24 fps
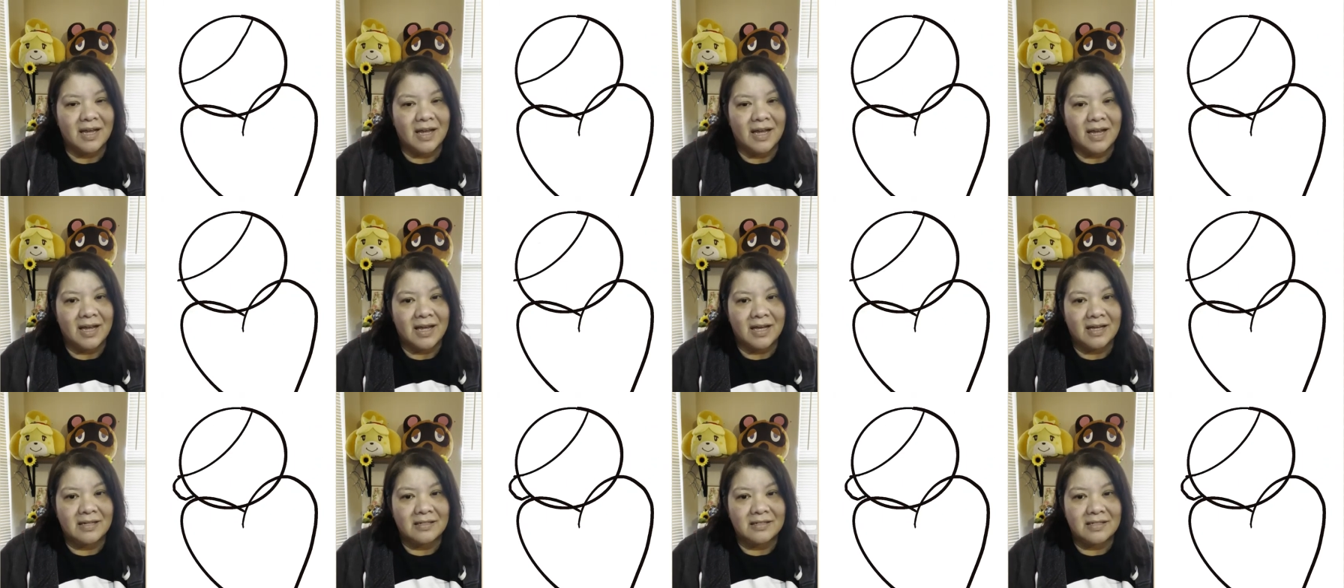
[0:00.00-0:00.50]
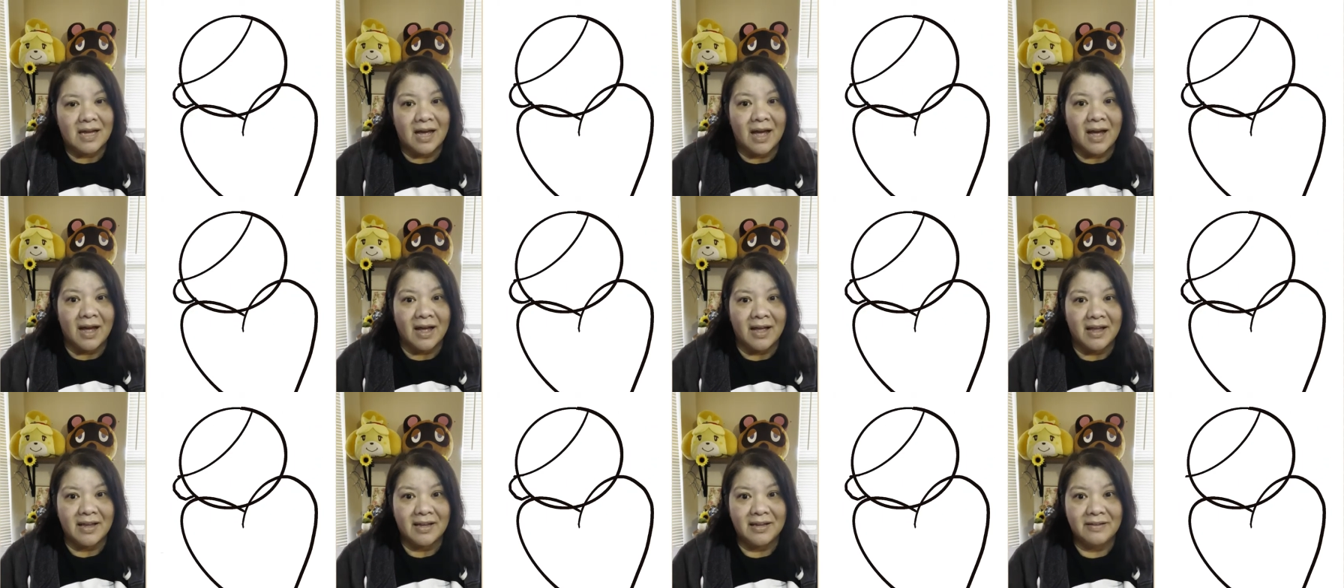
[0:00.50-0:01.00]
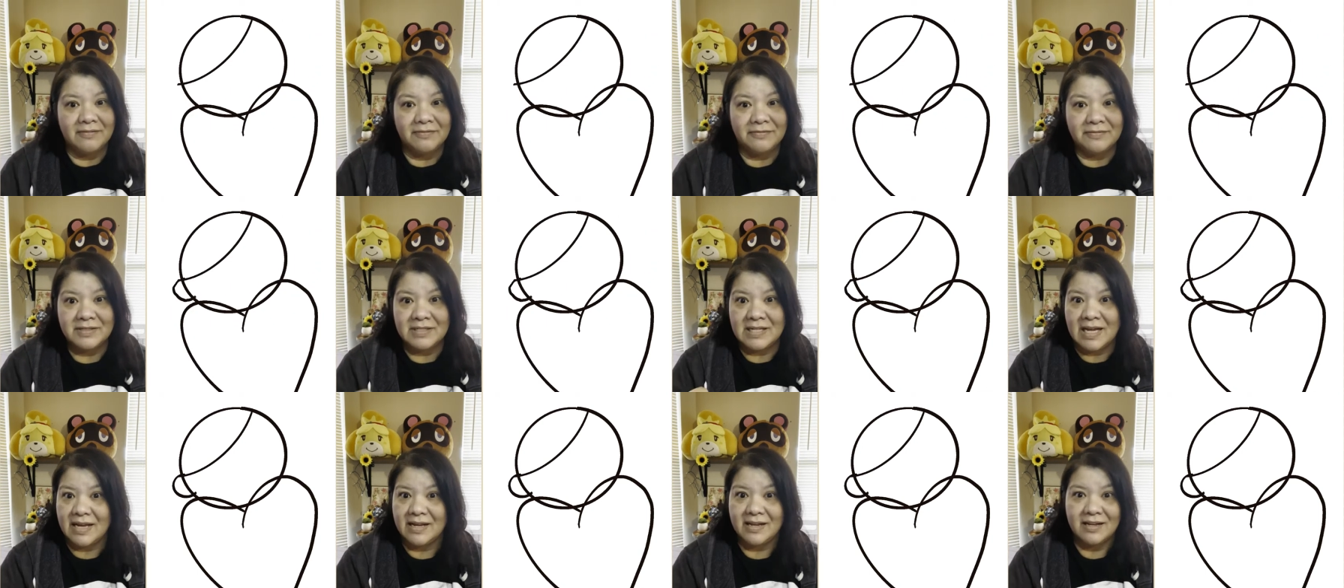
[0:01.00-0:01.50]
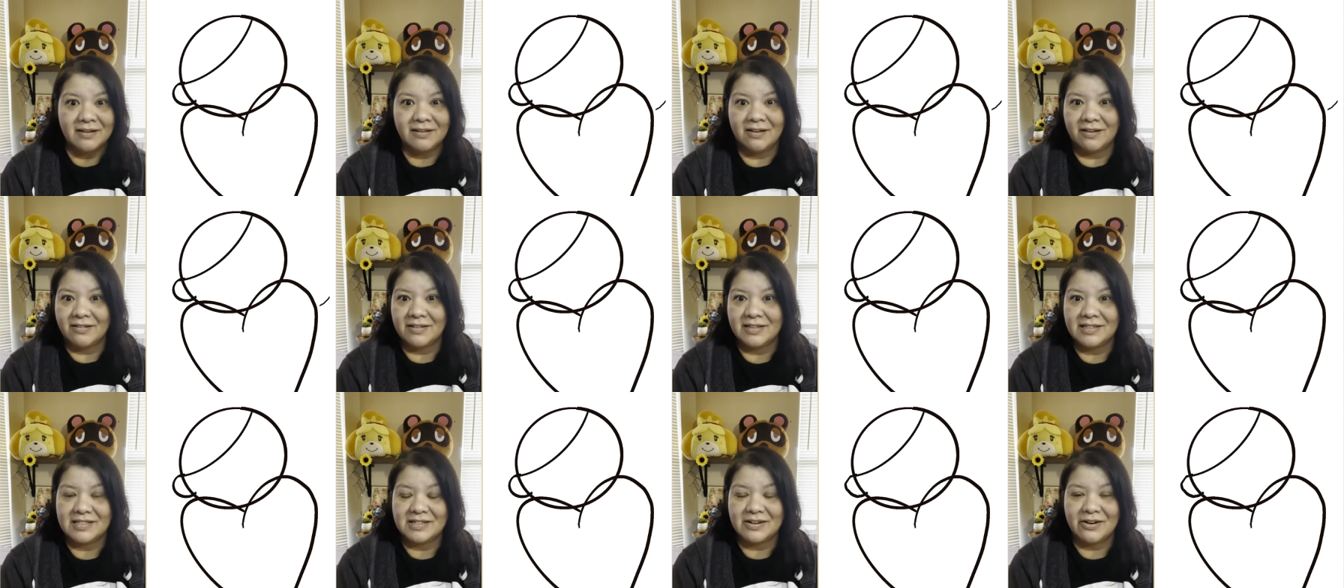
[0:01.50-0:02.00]
and I've taken
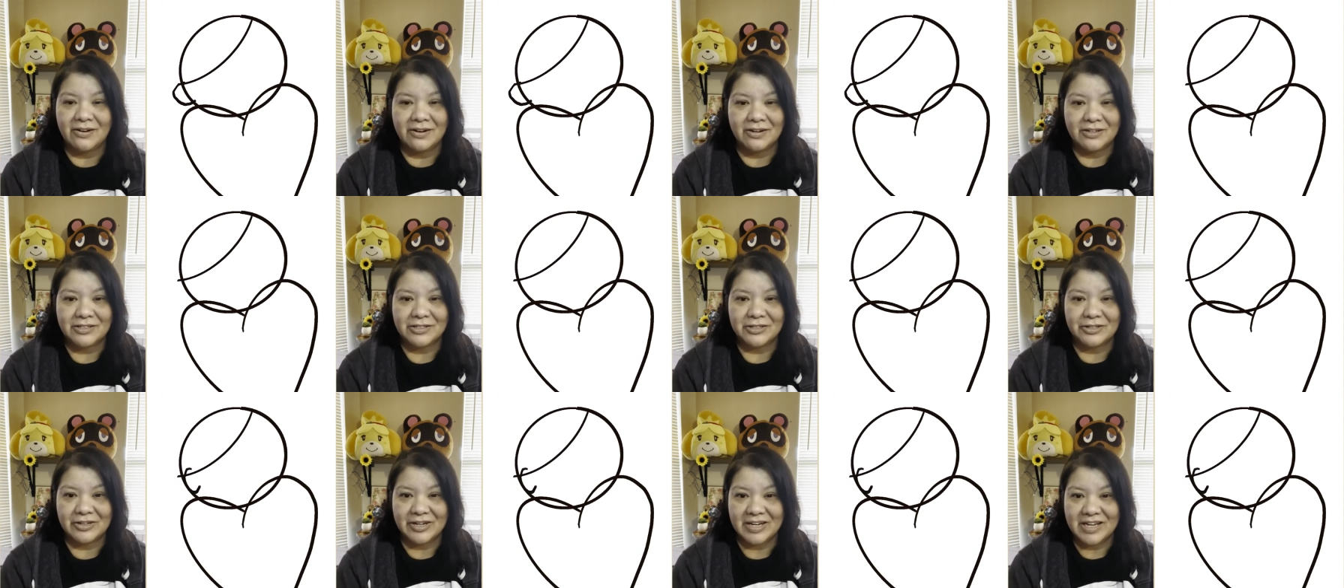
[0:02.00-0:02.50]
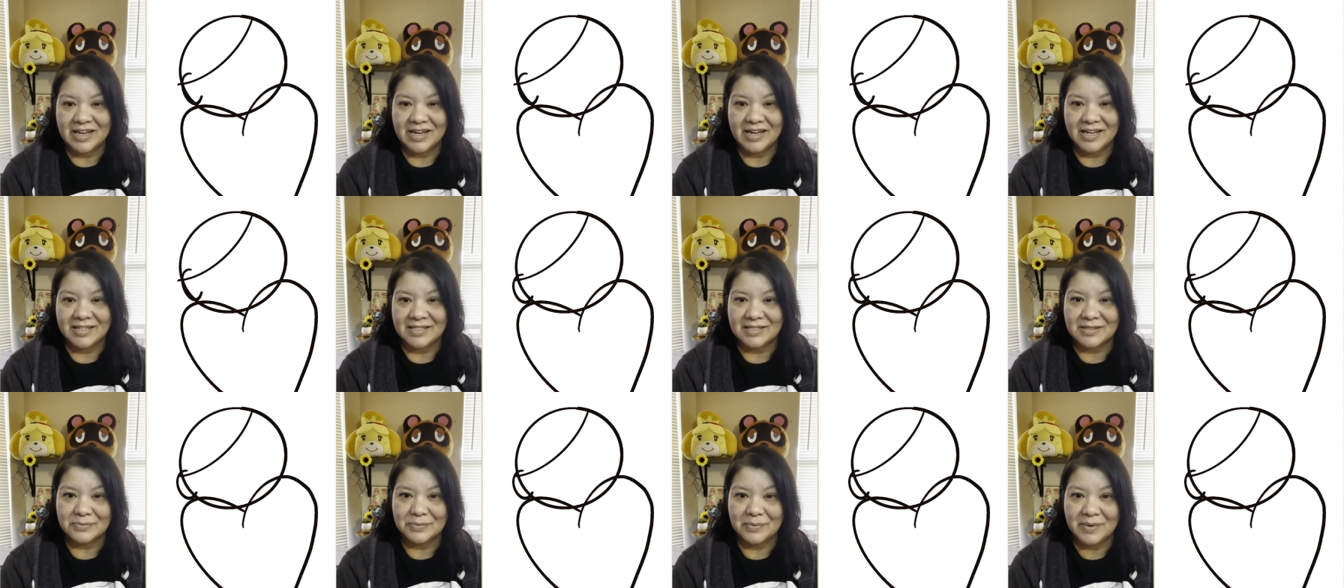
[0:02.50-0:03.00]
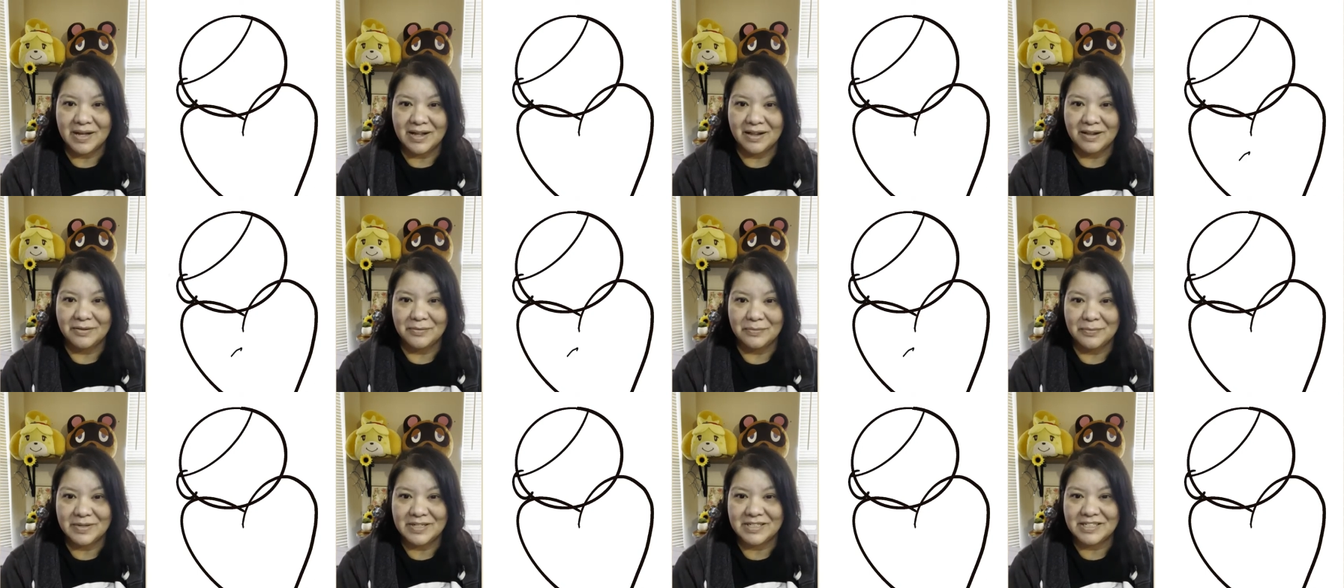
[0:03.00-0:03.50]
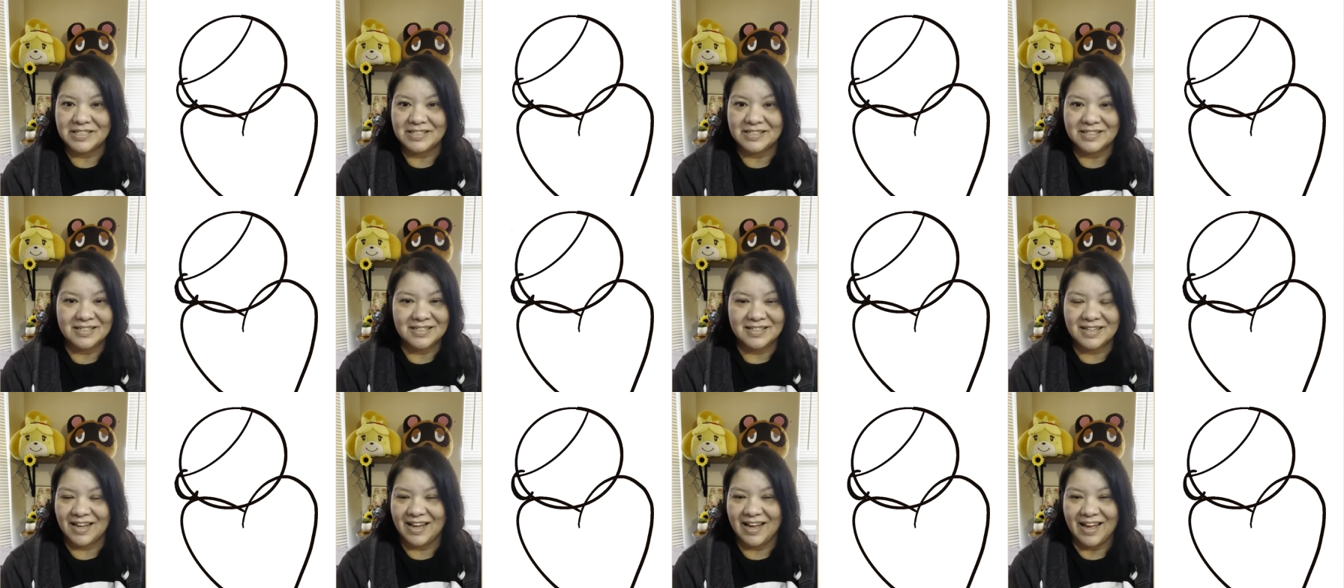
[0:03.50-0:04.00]
on this art journey as well, which
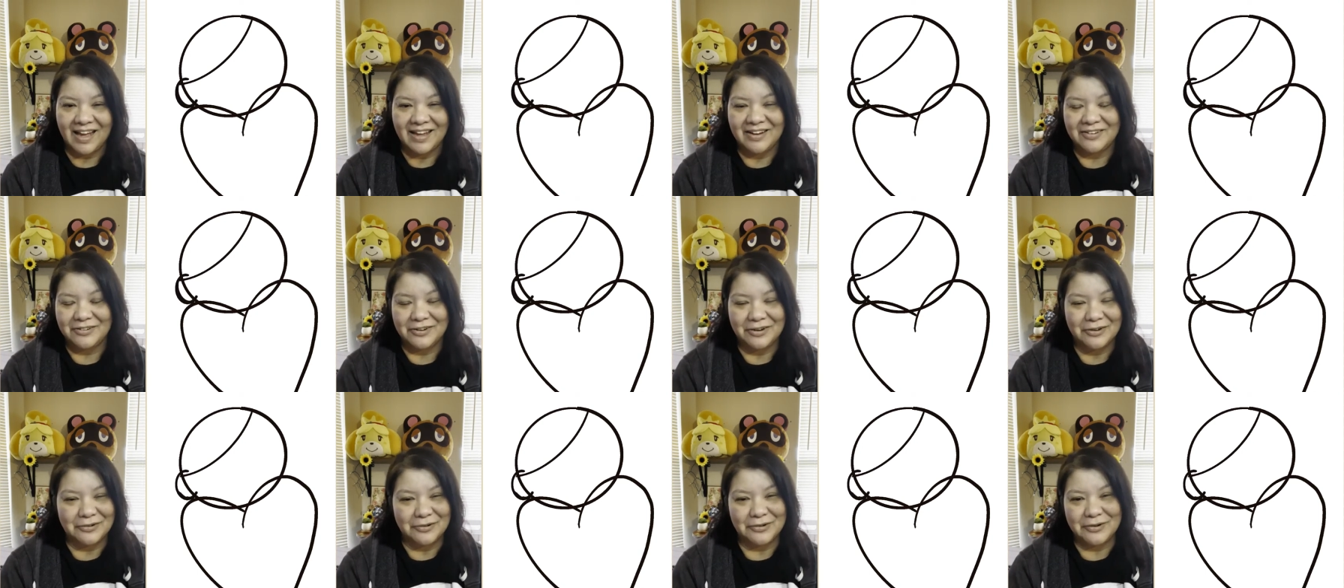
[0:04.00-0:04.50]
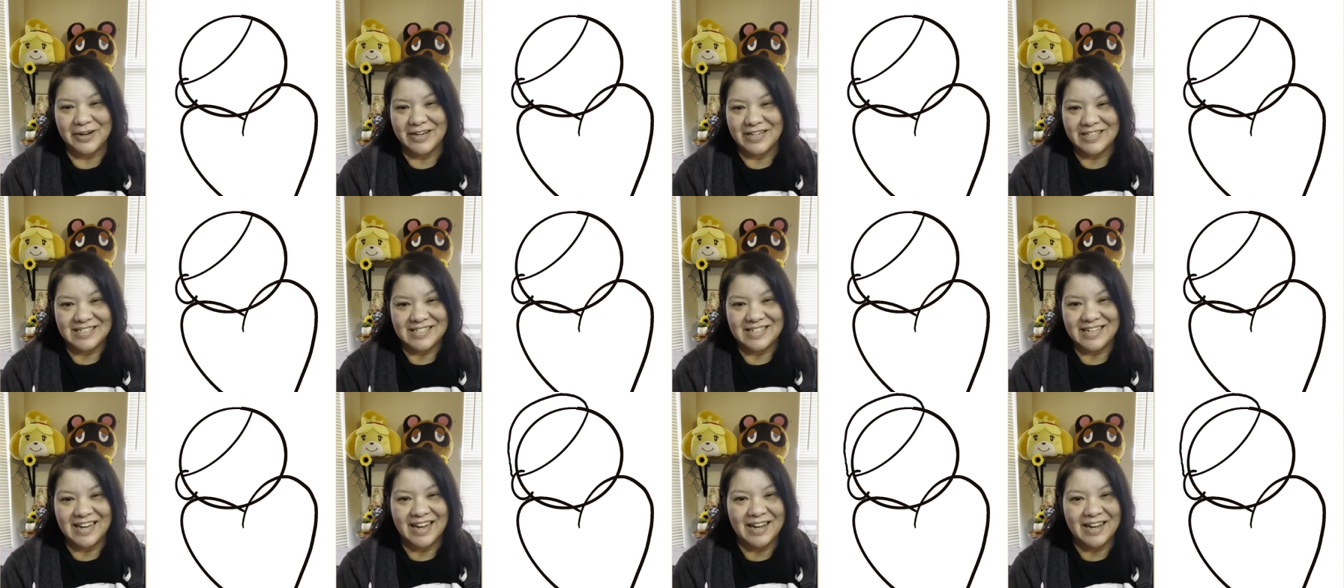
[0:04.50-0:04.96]
is, I don't know, crazy.